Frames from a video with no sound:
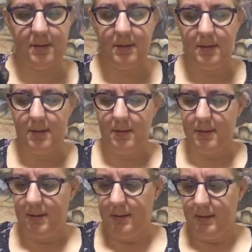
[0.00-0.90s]

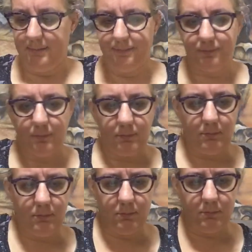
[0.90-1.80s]

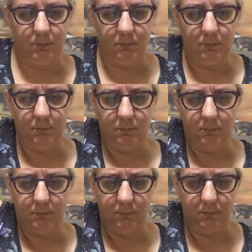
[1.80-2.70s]

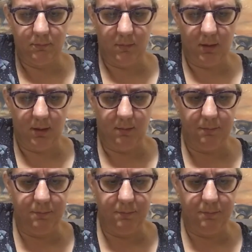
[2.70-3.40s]
(silence)